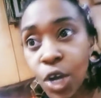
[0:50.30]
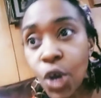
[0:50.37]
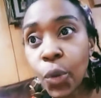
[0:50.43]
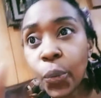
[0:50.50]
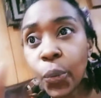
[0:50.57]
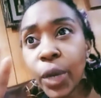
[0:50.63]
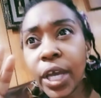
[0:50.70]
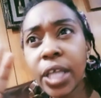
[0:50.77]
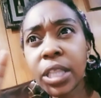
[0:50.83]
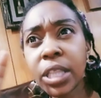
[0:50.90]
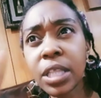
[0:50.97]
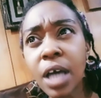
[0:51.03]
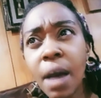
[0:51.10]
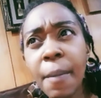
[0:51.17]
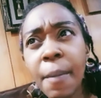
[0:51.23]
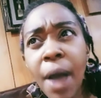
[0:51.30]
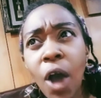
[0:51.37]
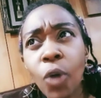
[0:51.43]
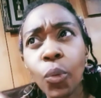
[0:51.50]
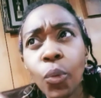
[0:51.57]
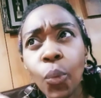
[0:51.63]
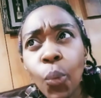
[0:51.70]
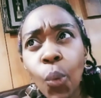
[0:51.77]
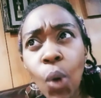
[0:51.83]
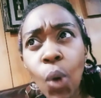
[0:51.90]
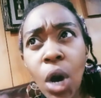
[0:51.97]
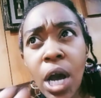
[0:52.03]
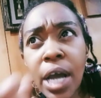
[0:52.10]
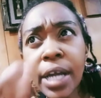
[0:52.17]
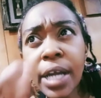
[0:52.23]
with about
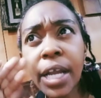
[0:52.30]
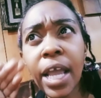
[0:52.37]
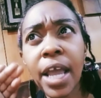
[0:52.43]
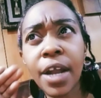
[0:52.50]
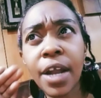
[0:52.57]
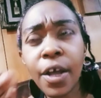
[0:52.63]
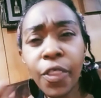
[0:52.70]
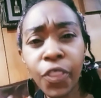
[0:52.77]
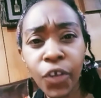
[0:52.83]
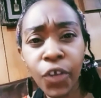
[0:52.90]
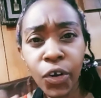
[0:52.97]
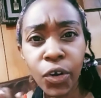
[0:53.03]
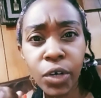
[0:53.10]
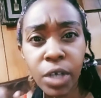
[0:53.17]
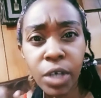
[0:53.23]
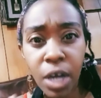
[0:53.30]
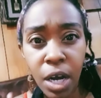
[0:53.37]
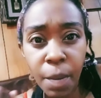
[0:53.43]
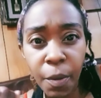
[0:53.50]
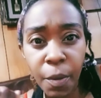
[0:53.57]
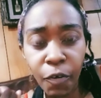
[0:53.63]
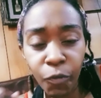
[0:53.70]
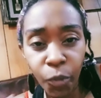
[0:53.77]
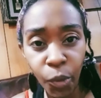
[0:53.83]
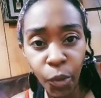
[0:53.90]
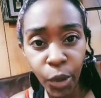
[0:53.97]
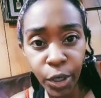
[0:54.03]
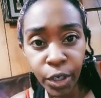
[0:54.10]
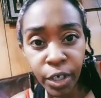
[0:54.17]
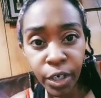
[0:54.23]
1 1/3 cup of
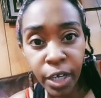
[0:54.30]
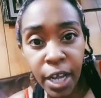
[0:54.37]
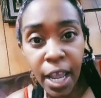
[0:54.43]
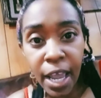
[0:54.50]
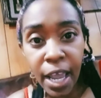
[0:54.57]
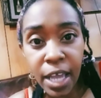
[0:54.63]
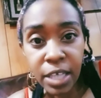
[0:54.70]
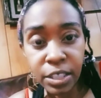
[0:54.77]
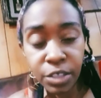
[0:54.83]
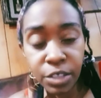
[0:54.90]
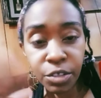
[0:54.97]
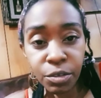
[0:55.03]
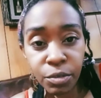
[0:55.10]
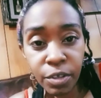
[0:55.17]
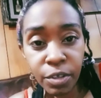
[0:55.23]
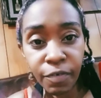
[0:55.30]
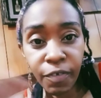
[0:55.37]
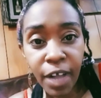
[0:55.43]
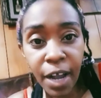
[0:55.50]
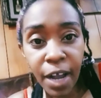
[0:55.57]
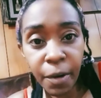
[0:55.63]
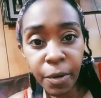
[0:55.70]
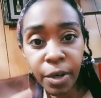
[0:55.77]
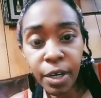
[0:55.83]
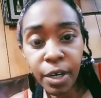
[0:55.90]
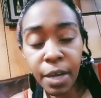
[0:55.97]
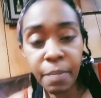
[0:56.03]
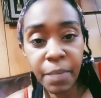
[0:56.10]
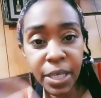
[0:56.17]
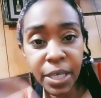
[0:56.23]
water into the flour.
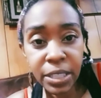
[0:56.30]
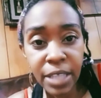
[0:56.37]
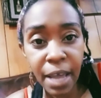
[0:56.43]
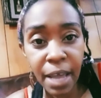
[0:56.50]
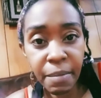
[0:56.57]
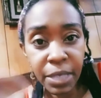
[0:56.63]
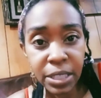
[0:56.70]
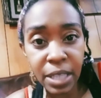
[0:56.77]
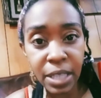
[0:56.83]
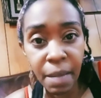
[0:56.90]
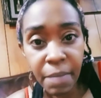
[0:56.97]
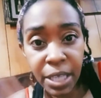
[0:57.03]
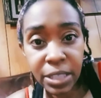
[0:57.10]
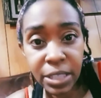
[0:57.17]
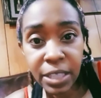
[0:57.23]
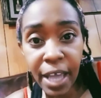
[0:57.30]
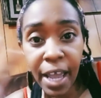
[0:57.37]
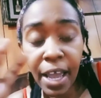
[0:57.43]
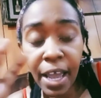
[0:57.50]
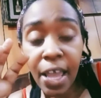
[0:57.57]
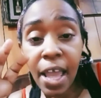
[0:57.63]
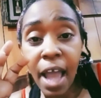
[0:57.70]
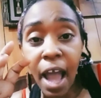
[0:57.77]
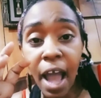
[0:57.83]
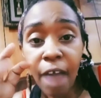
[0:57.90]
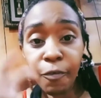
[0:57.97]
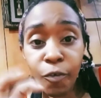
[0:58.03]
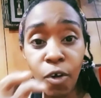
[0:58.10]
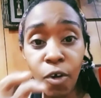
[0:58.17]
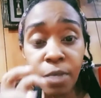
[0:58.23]
Mix that, mix that, mix that. I
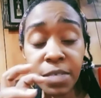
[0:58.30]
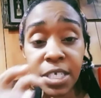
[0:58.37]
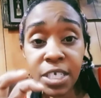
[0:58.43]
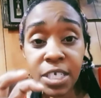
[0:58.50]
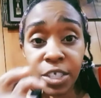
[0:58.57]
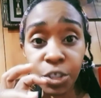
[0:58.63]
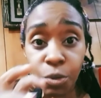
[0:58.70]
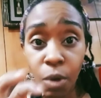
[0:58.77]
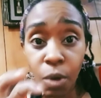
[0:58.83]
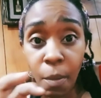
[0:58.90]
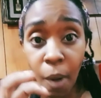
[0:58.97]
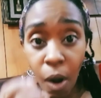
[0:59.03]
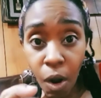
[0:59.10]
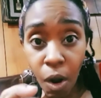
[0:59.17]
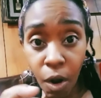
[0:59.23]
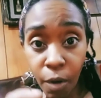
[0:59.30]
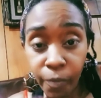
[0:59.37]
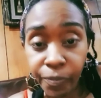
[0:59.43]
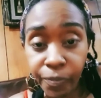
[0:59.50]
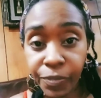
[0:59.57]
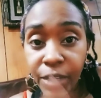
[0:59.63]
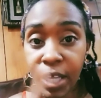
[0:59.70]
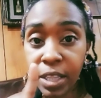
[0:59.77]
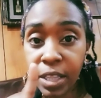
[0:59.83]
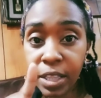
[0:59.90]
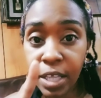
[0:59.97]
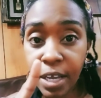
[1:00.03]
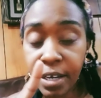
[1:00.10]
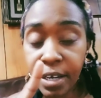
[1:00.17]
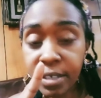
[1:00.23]
formed it into a ball.
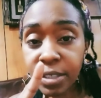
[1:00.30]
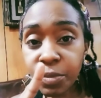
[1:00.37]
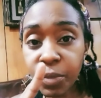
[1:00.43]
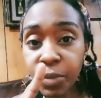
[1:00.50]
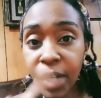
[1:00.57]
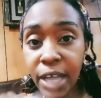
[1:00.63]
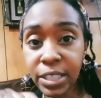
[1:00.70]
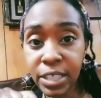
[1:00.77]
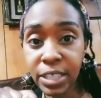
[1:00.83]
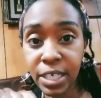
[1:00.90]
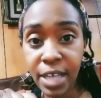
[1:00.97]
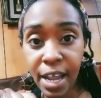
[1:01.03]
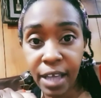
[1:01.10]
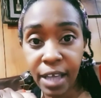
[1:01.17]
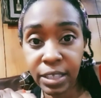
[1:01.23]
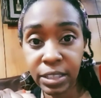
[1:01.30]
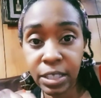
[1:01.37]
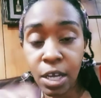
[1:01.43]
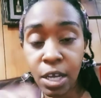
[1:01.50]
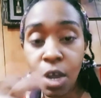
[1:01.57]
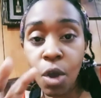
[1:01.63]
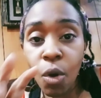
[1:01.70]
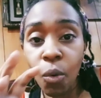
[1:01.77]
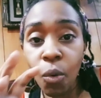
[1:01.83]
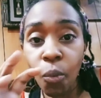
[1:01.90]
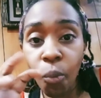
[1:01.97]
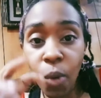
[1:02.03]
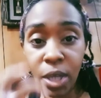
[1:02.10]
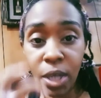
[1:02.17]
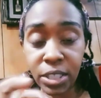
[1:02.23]
Here's what I did next.
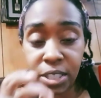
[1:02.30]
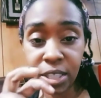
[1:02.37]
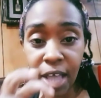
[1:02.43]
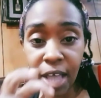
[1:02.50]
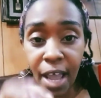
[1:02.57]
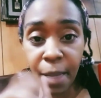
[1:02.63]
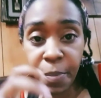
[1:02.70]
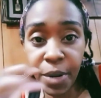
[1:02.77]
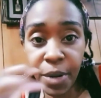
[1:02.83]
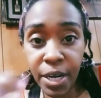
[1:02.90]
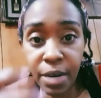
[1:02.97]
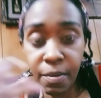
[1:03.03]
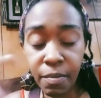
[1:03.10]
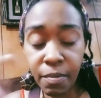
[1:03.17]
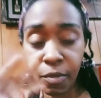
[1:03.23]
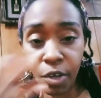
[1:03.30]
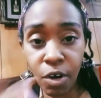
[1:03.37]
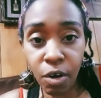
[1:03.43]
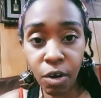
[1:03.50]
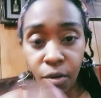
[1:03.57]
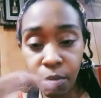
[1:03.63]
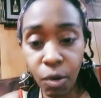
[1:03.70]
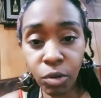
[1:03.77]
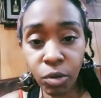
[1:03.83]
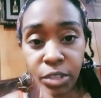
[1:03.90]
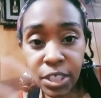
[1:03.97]
Once I put it, molded